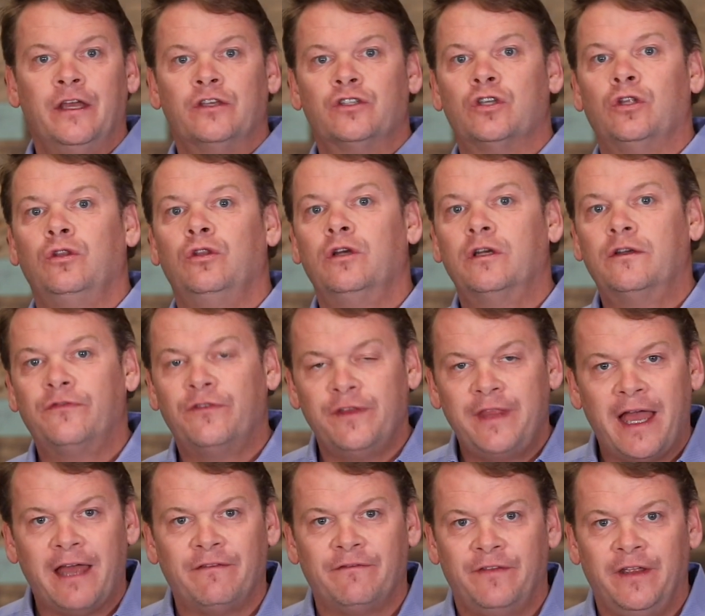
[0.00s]
So look for
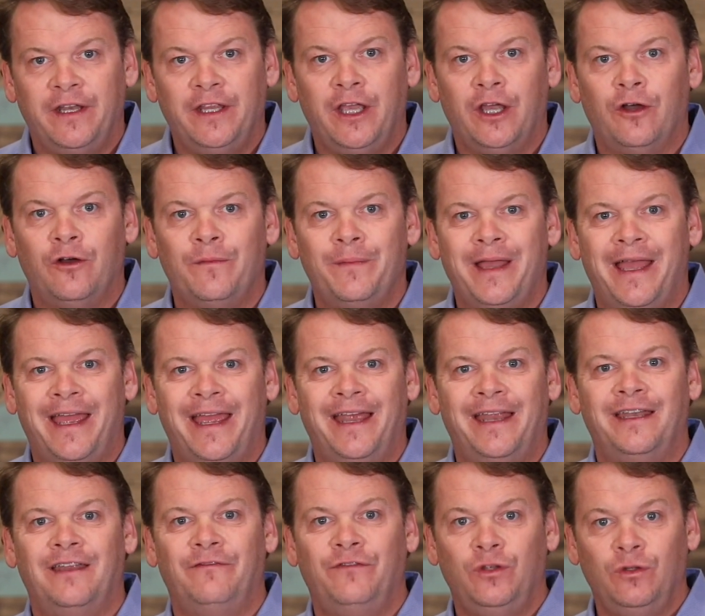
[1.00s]
that video,
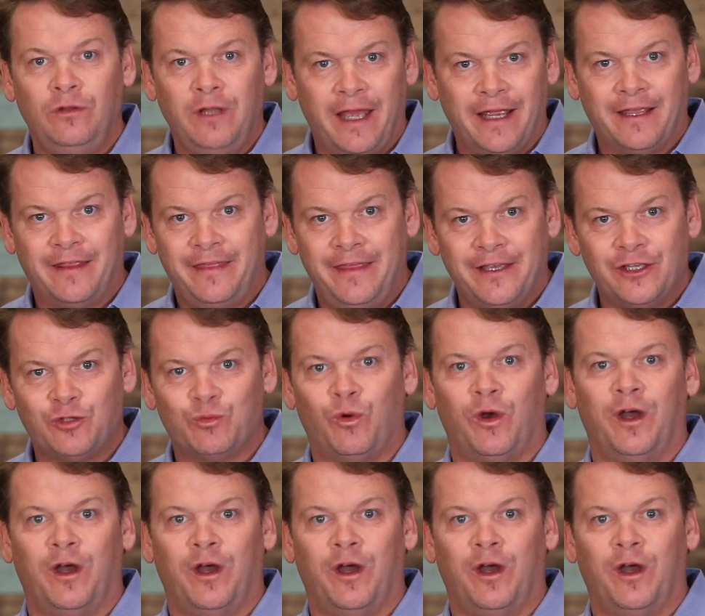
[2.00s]
and if you like this